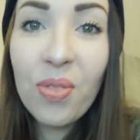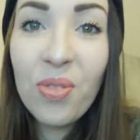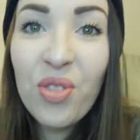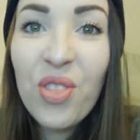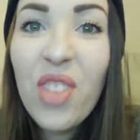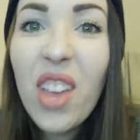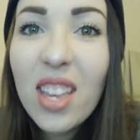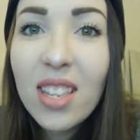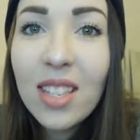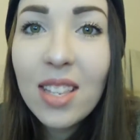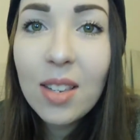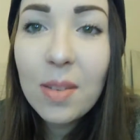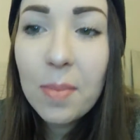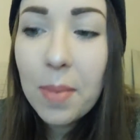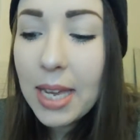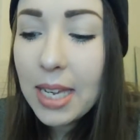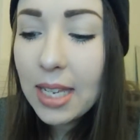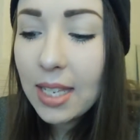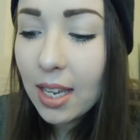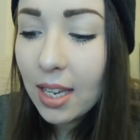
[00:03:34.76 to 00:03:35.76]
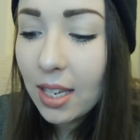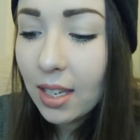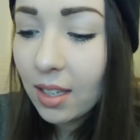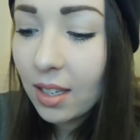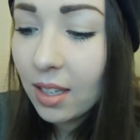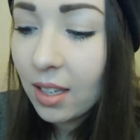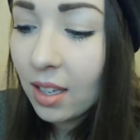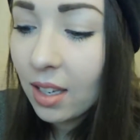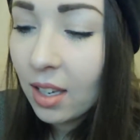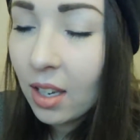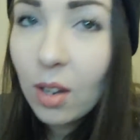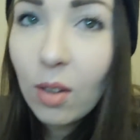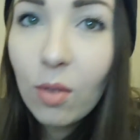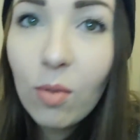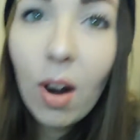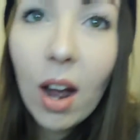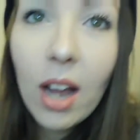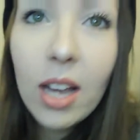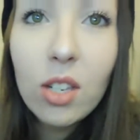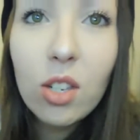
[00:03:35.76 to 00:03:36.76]
this is amazing.
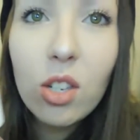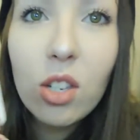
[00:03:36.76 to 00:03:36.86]
Right,